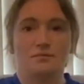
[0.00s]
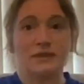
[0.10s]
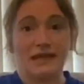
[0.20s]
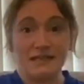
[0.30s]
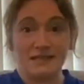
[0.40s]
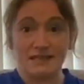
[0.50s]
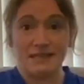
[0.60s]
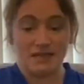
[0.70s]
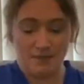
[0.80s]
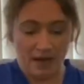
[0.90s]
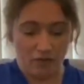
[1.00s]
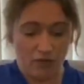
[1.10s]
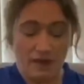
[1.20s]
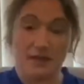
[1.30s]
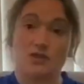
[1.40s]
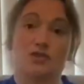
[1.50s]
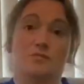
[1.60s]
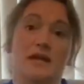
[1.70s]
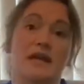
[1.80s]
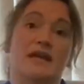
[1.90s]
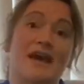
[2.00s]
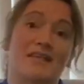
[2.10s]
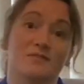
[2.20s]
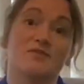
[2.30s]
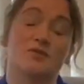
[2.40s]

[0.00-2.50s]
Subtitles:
place the teddy bear on their tummy and get them